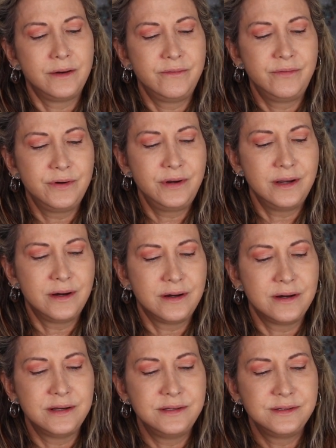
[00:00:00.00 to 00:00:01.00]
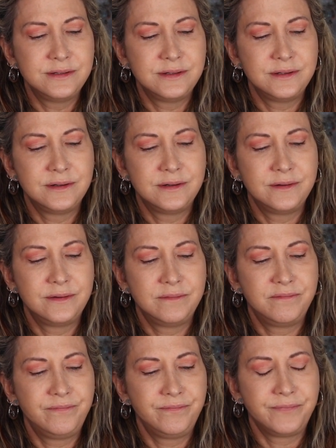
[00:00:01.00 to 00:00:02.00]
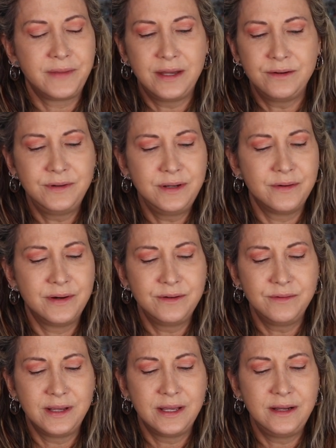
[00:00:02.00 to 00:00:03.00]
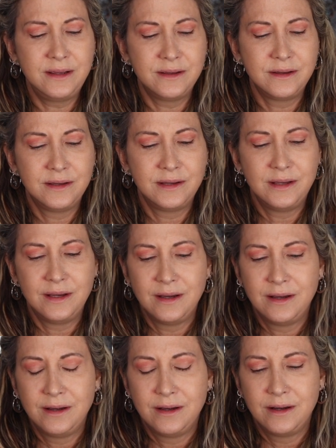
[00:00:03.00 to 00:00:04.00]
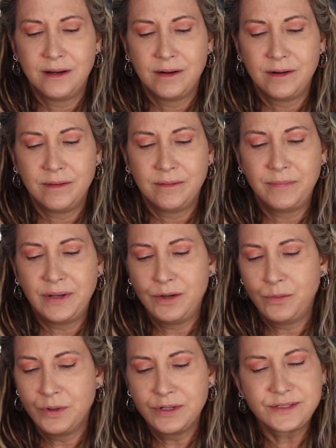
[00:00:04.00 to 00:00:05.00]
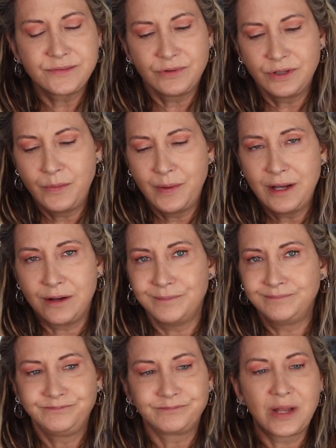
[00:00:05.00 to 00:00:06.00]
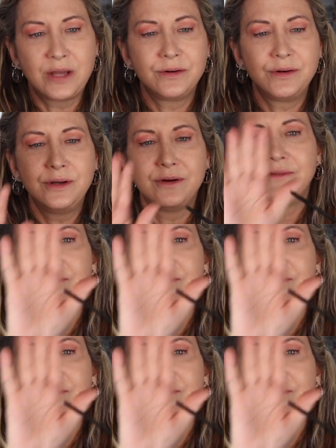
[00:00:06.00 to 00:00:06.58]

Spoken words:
very odd. I don't know. I don't get it. But it works really well. I don't know